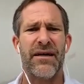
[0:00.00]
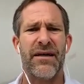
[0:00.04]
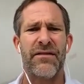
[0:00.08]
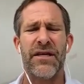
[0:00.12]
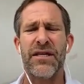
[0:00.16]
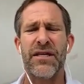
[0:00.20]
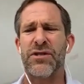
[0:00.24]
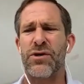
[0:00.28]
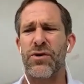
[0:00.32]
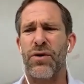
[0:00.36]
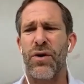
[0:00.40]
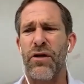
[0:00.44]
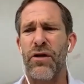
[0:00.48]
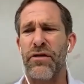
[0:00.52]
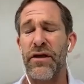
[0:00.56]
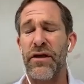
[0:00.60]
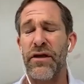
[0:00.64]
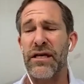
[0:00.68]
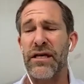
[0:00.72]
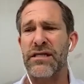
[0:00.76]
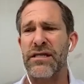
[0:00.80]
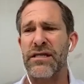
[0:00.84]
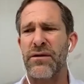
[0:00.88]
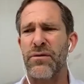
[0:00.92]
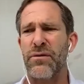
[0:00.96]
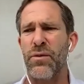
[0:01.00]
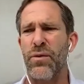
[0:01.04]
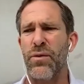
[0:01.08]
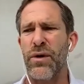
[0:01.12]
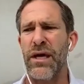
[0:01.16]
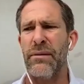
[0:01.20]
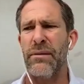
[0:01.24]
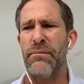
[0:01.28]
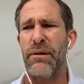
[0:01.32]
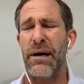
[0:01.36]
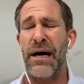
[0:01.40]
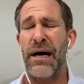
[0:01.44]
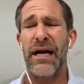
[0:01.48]
These are all things that
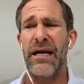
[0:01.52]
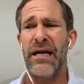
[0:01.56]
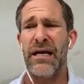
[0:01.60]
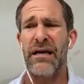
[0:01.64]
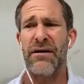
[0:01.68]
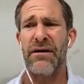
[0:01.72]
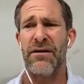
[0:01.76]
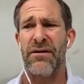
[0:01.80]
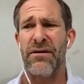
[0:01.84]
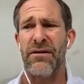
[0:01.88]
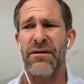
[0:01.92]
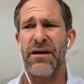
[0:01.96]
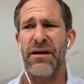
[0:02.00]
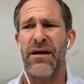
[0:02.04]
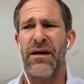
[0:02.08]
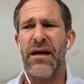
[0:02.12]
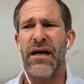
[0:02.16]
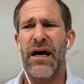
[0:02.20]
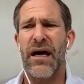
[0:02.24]
we pioneered